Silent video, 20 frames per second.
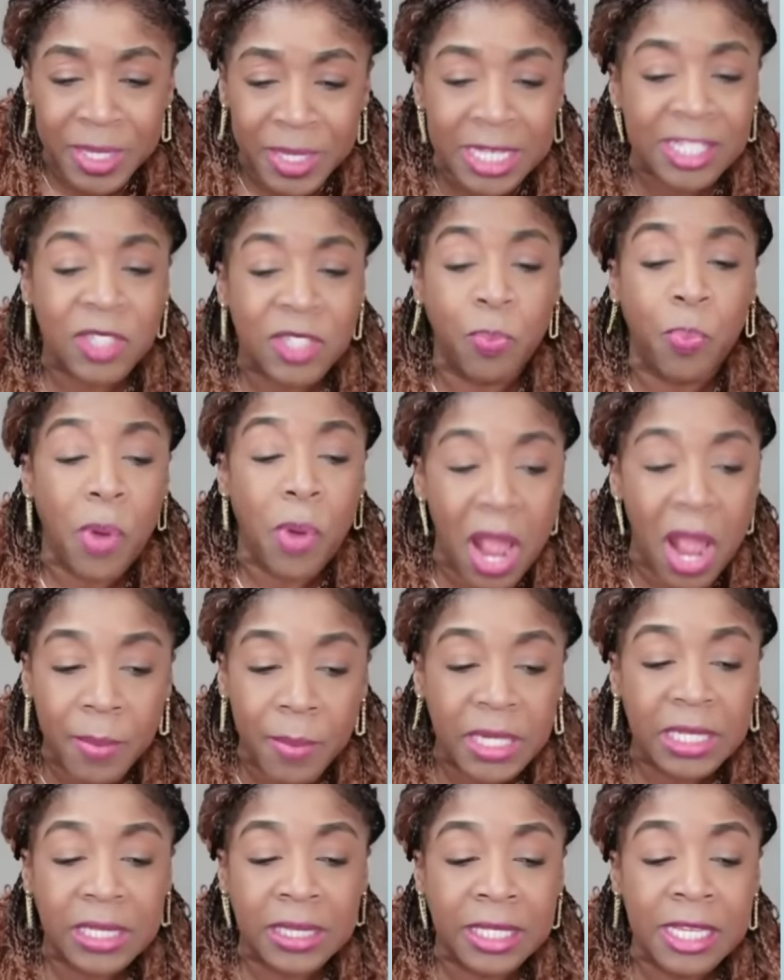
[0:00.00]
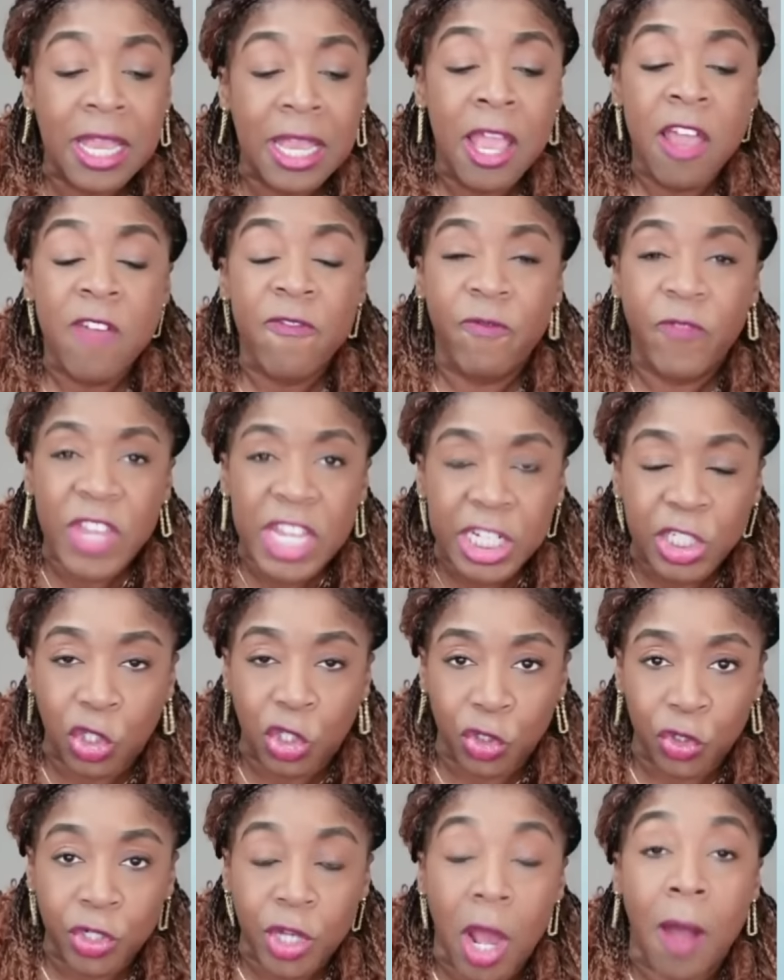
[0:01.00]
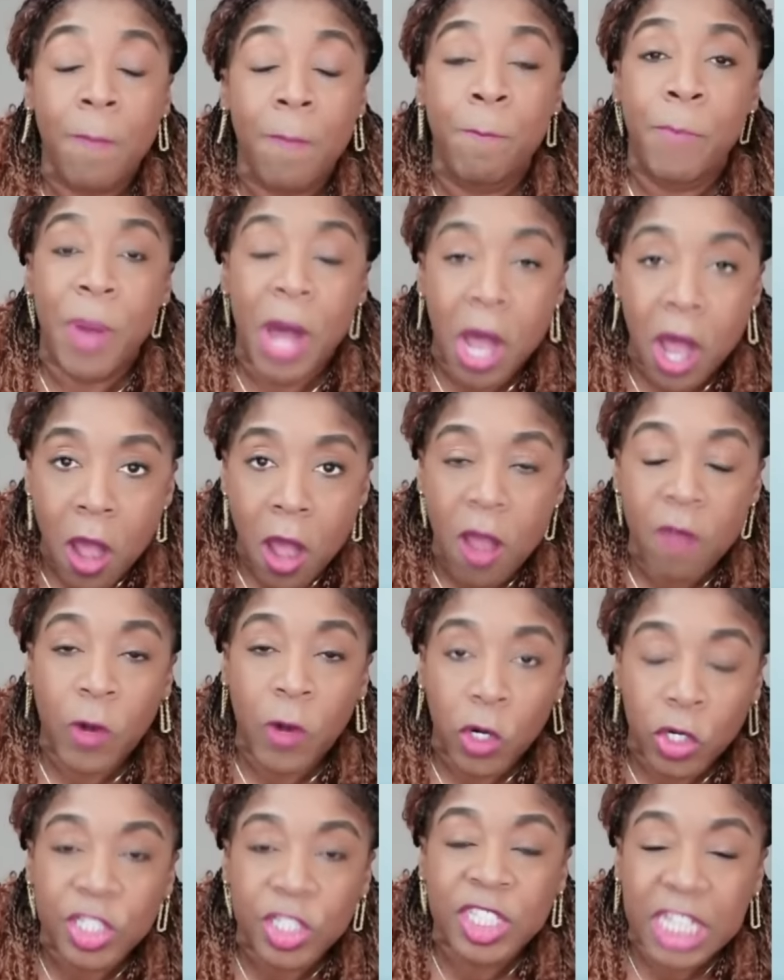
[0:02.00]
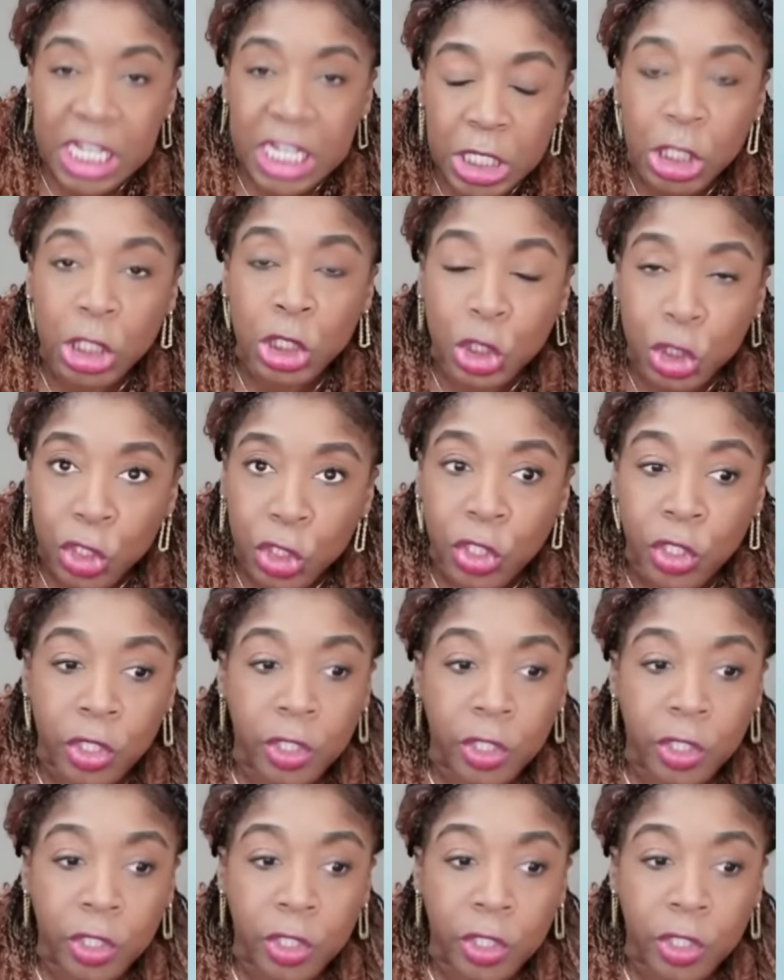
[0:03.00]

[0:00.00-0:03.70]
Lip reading: It's prominently featured above her signature.